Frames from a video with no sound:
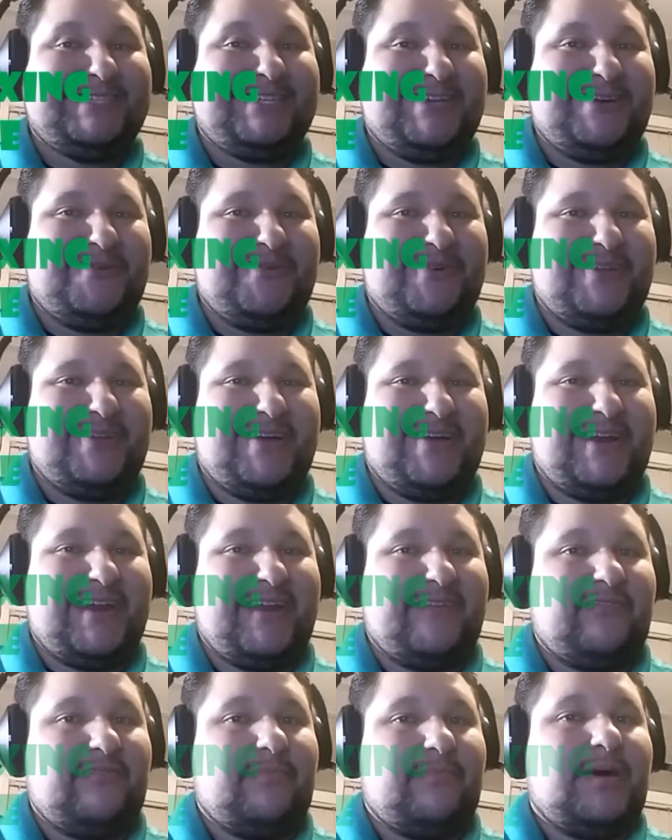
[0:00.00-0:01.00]
going on,
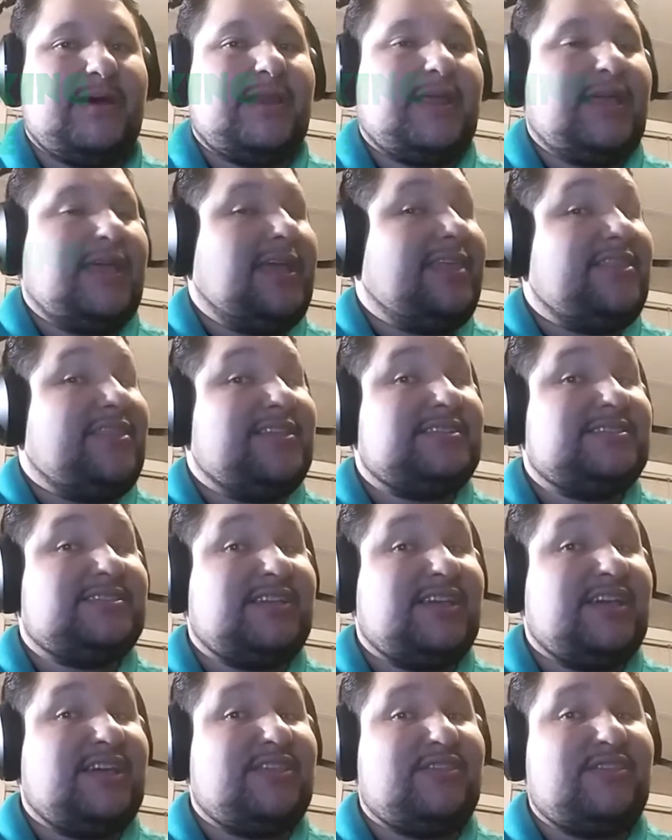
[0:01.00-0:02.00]
everybody? This is
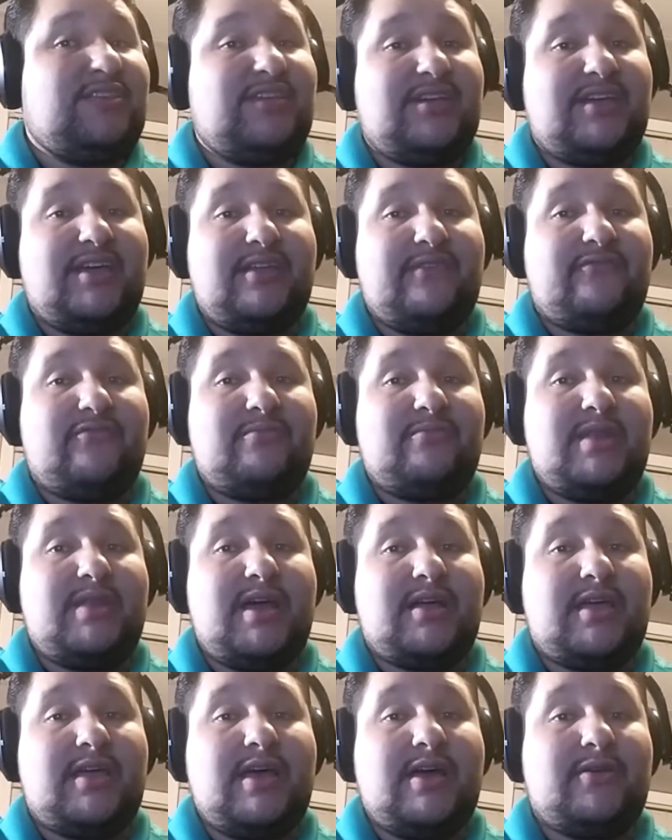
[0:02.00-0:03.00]
Anthony again from
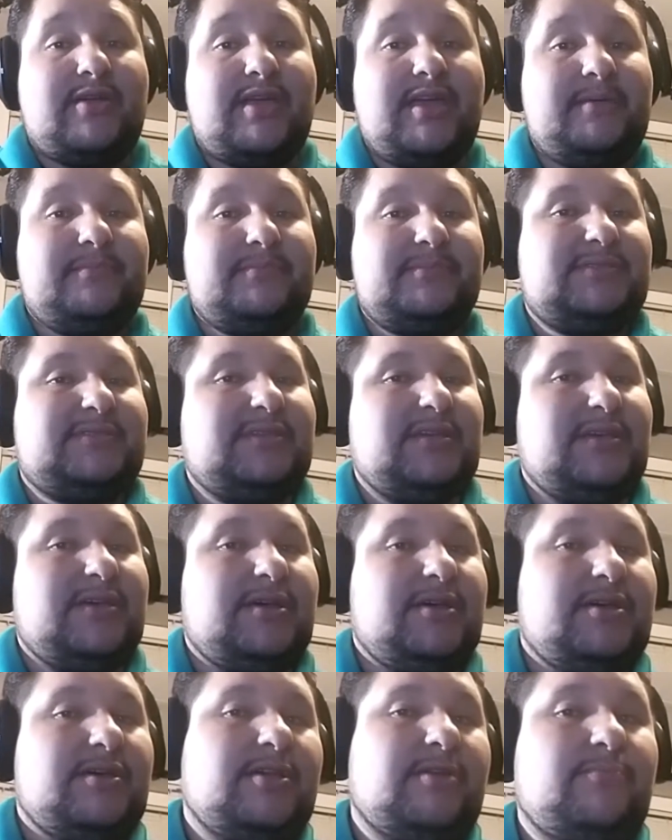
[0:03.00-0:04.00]
Knockout Games,
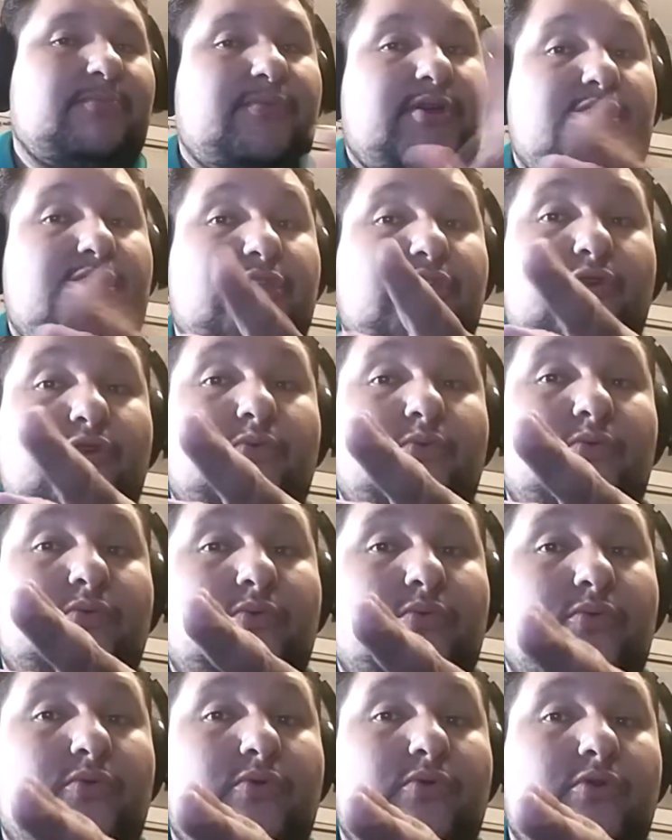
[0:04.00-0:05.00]
bringing you
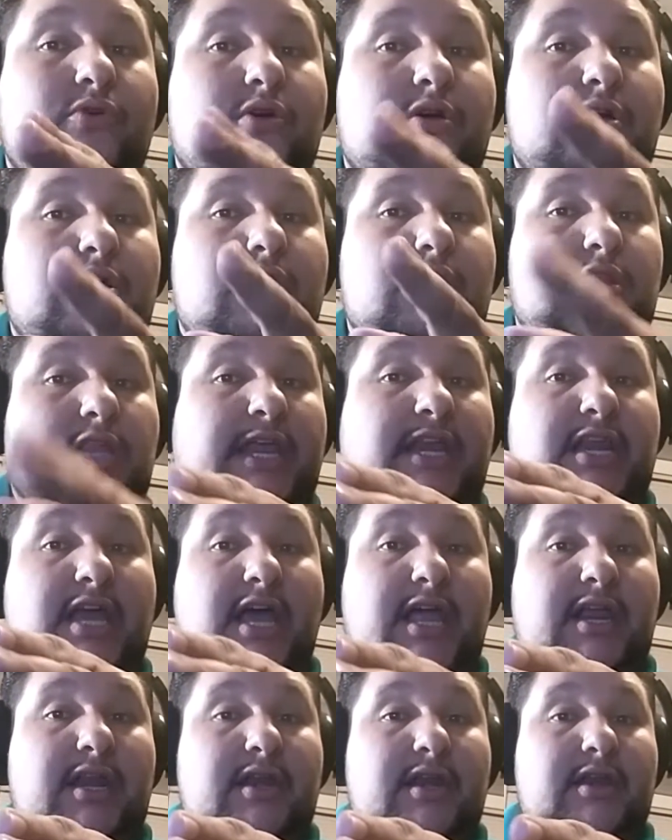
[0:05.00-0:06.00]
a late
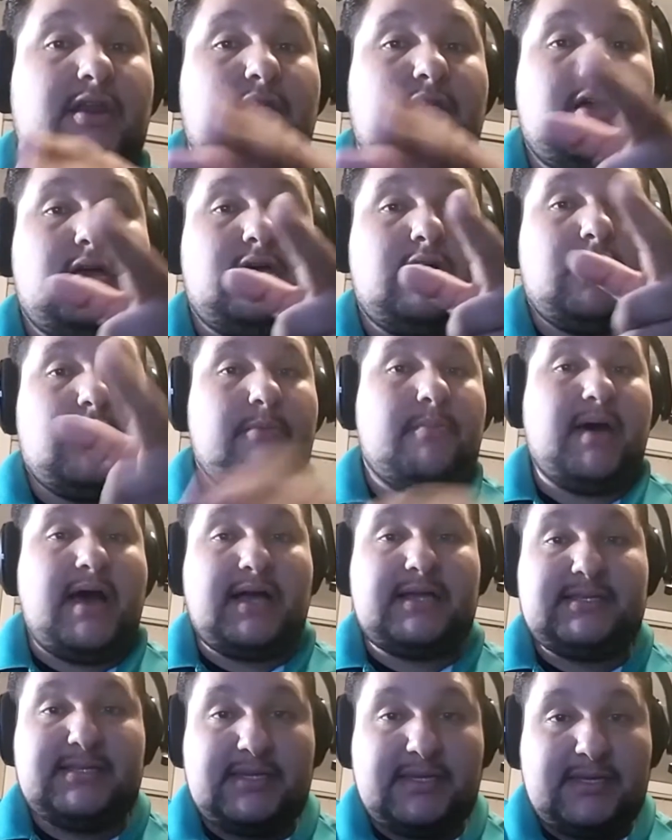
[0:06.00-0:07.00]
night
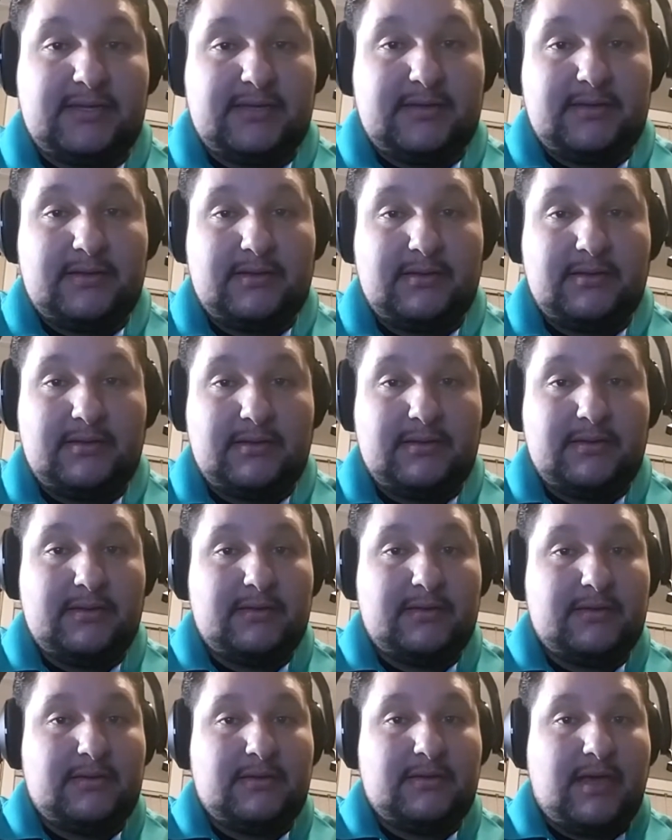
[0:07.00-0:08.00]
unboxing.
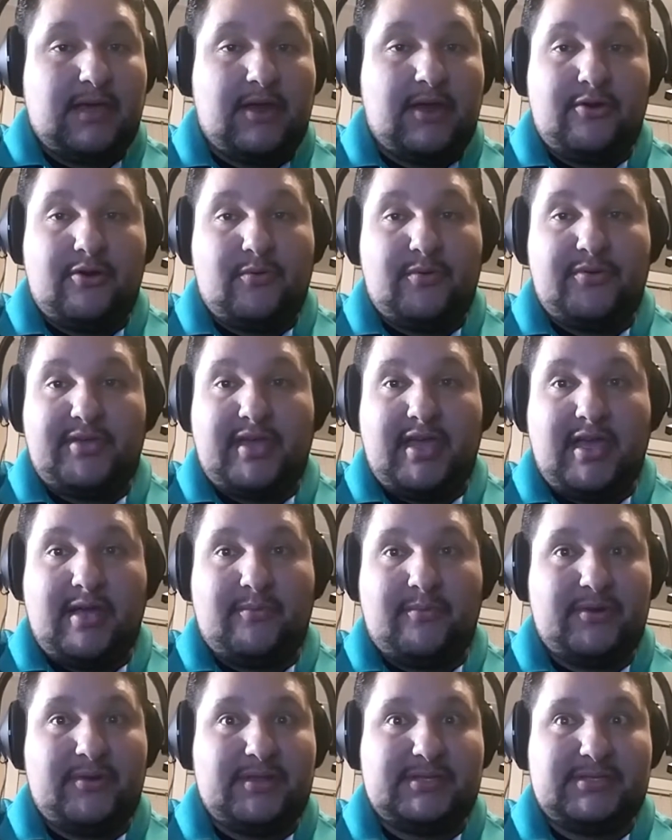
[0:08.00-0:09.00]
I don't know where the camera
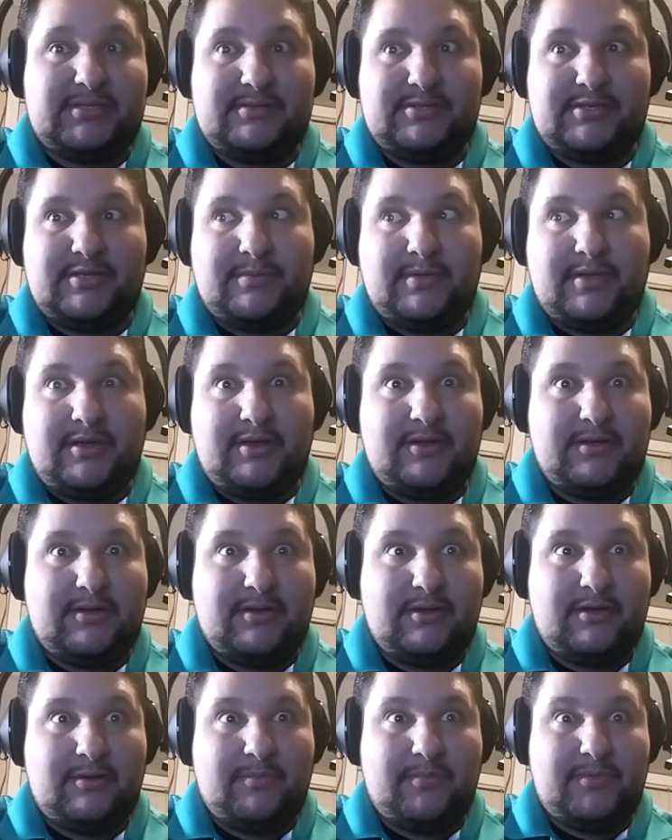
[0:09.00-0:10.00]
is, so there,
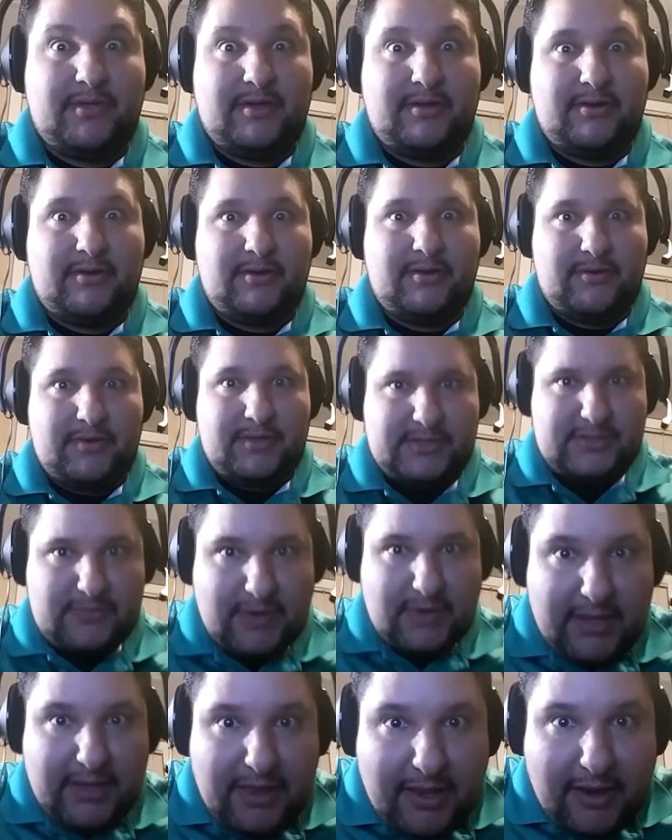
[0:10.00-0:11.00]
up there, no, it's
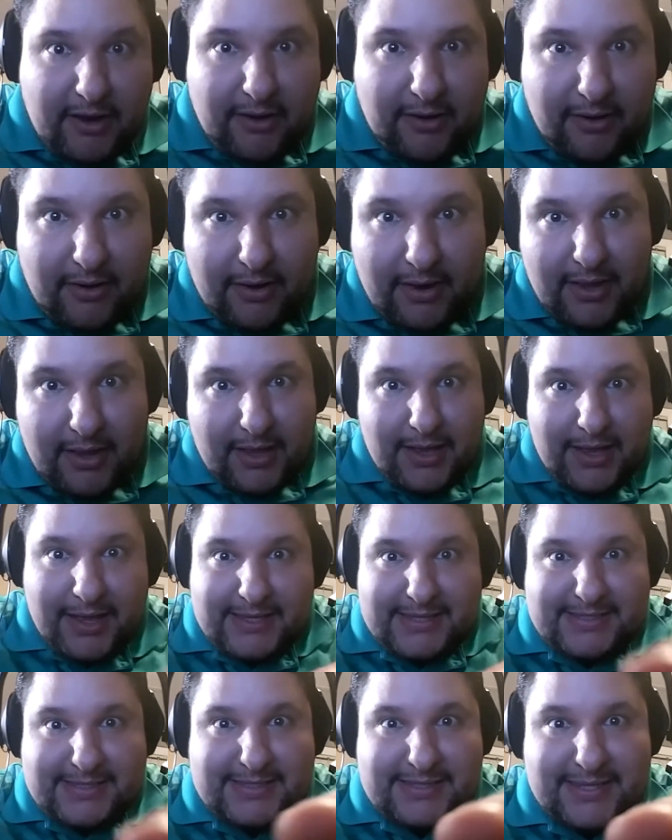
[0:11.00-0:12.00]
right there. I
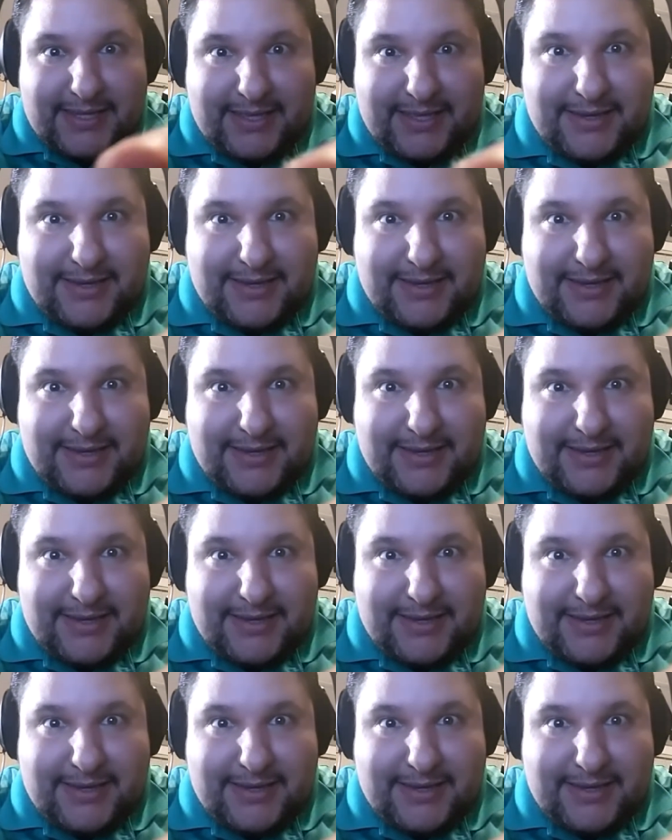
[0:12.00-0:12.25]
see.